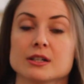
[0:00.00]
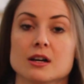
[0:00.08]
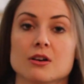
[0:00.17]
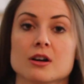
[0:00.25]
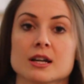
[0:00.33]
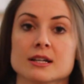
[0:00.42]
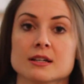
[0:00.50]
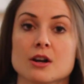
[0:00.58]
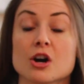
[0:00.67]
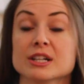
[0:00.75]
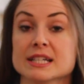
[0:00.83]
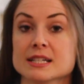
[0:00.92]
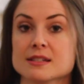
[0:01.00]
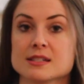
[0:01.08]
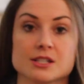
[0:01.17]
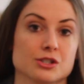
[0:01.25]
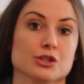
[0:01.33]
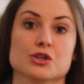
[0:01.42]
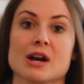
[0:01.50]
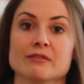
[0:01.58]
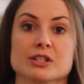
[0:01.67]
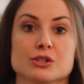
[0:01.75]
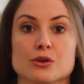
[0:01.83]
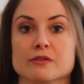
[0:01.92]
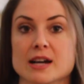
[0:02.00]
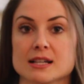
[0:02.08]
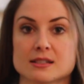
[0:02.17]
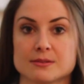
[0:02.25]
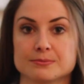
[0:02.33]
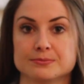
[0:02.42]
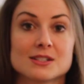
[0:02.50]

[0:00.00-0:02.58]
on hits since they're traveling so fast.